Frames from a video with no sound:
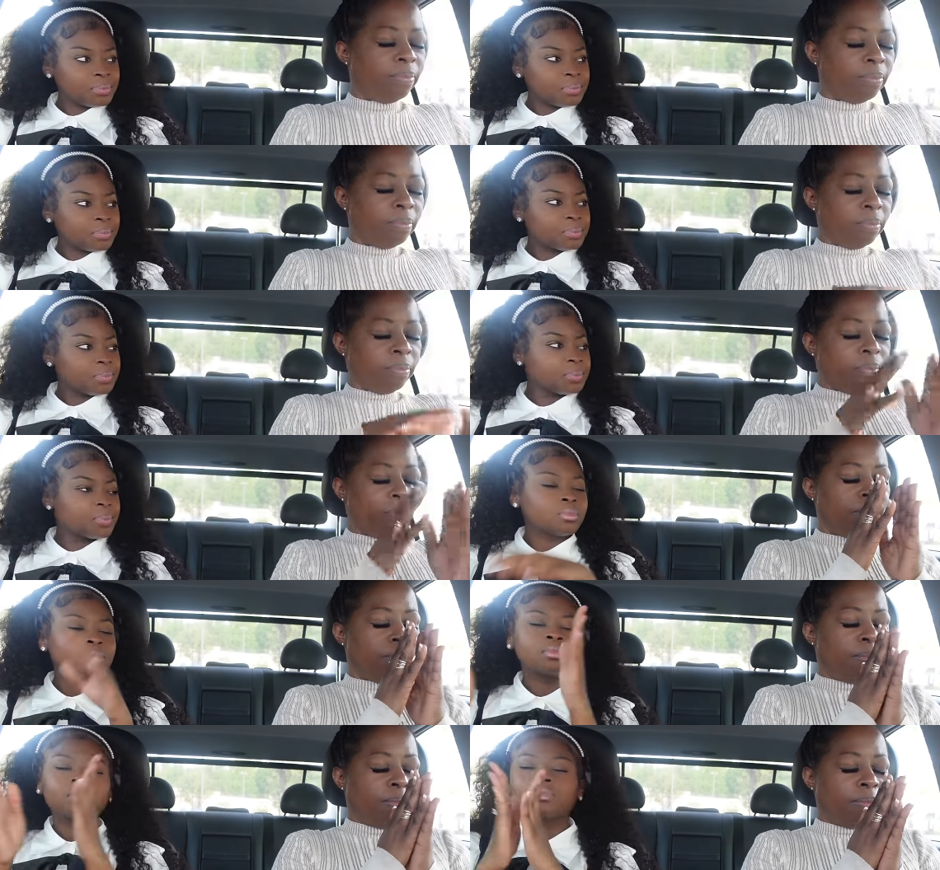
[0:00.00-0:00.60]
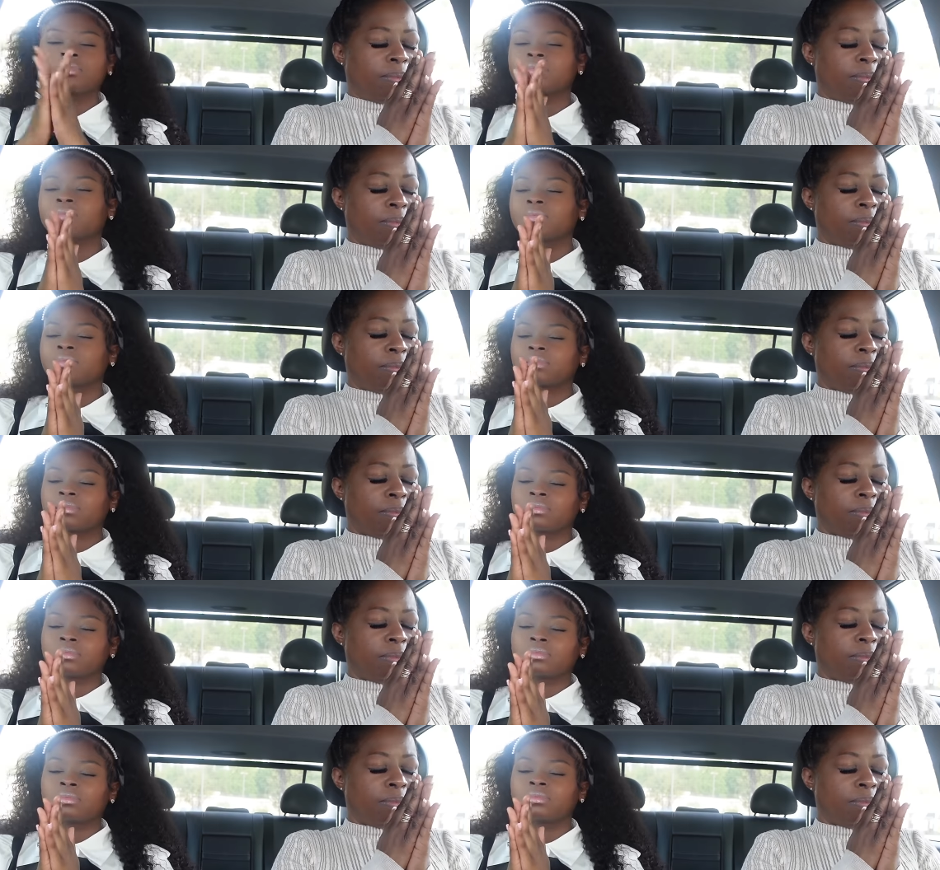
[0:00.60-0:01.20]

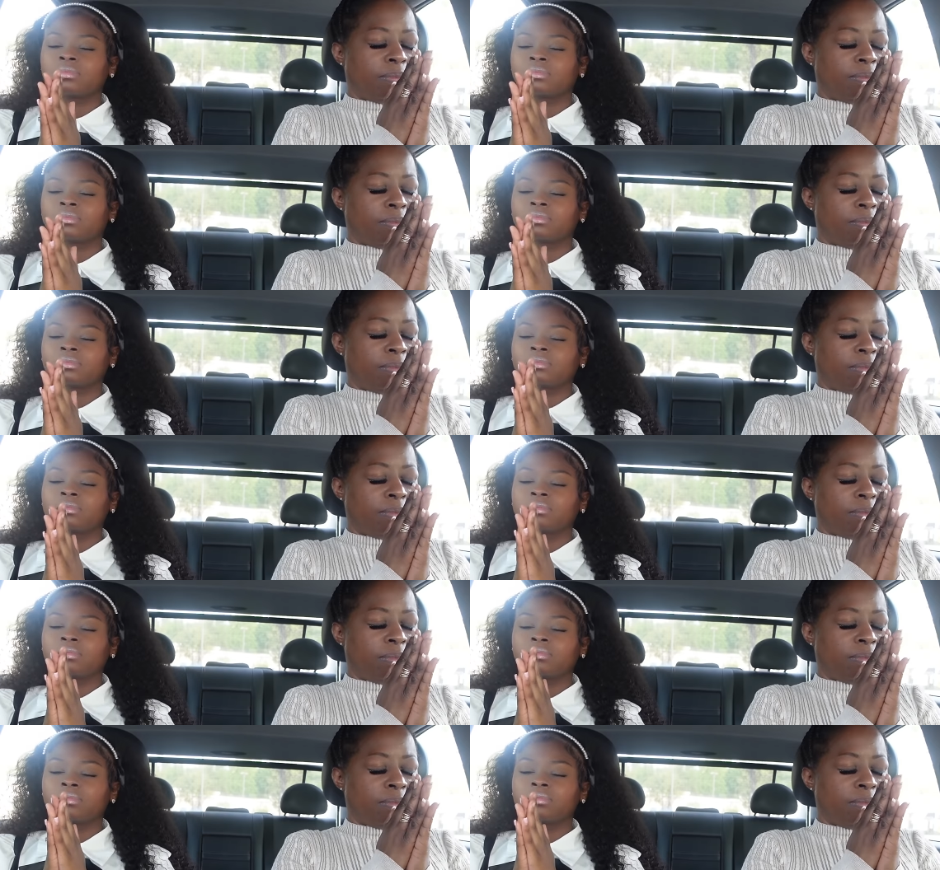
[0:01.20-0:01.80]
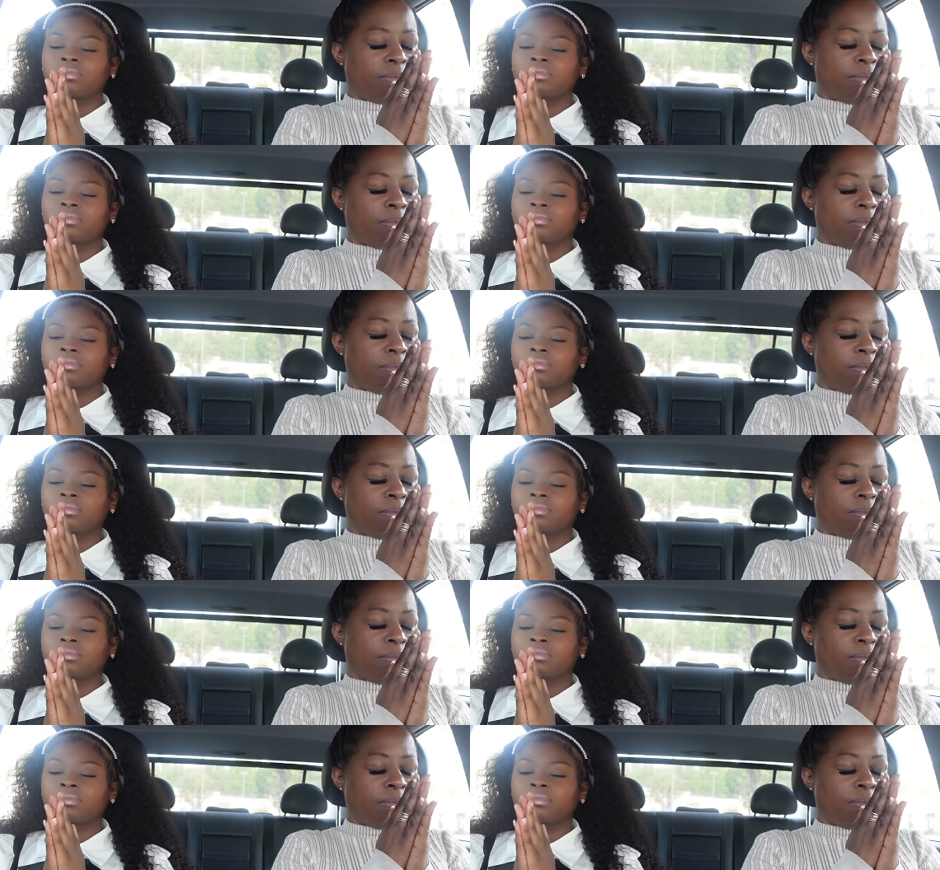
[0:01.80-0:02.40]

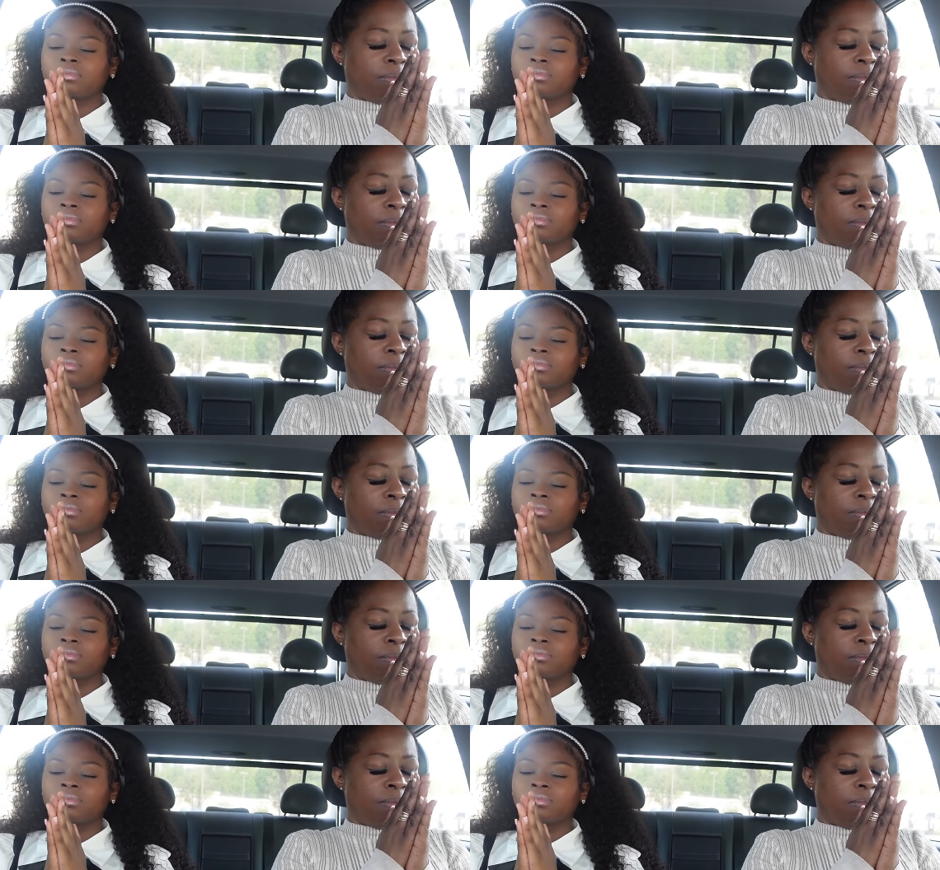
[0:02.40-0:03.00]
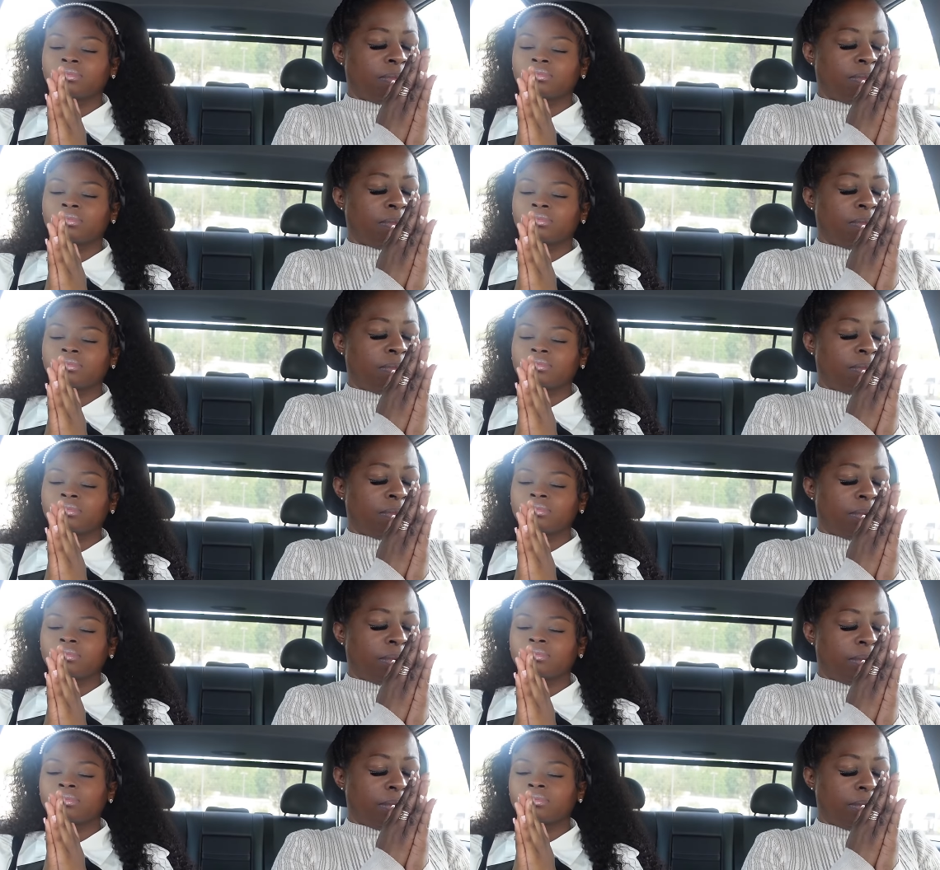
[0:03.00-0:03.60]

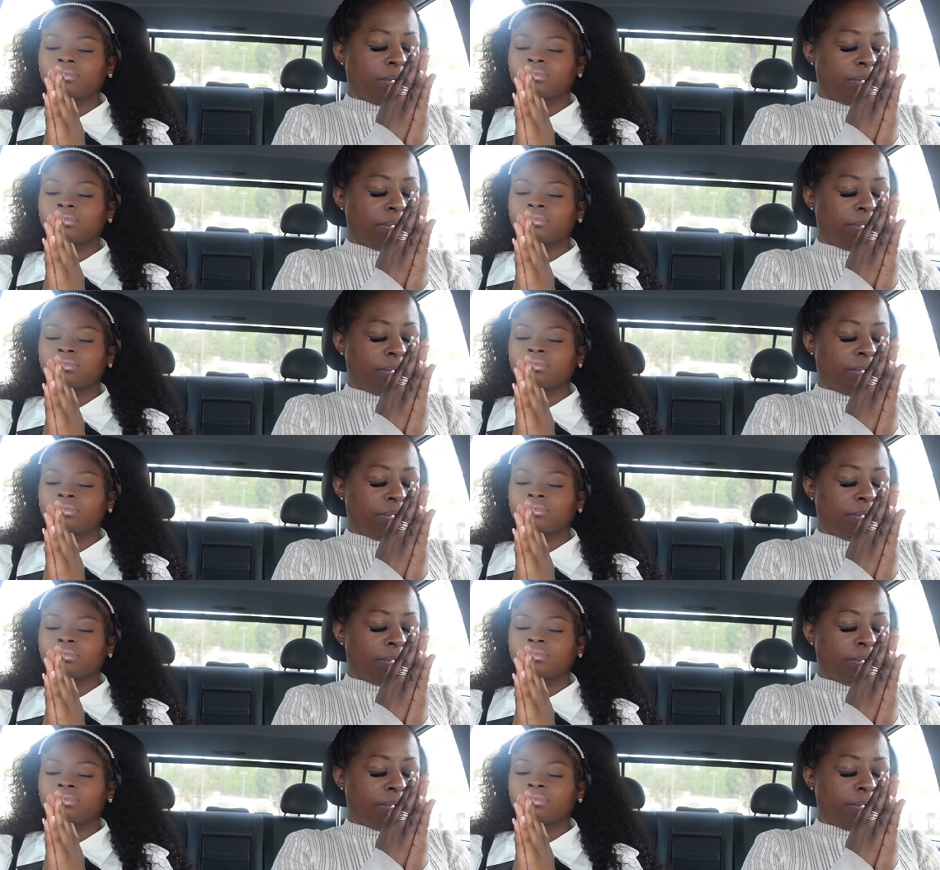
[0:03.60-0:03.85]
No one is speaking in this clip.